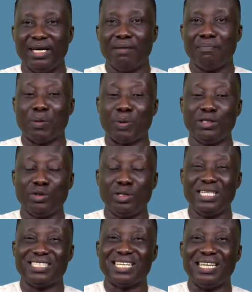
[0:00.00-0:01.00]
But when you
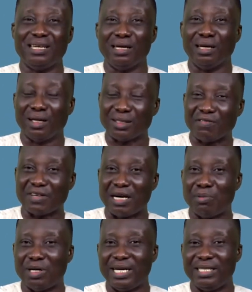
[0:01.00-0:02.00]
eat a lot of
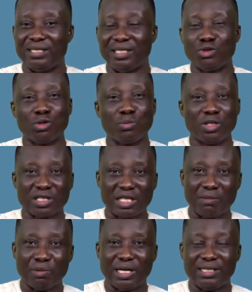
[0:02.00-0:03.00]
carbohydrate, too much
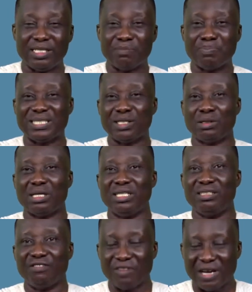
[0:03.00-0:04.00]
carbohydrate, particularly
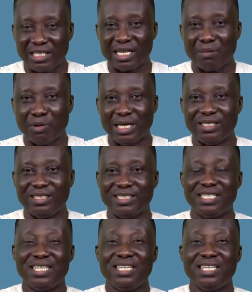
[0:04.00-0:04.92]
refined carbohydrate,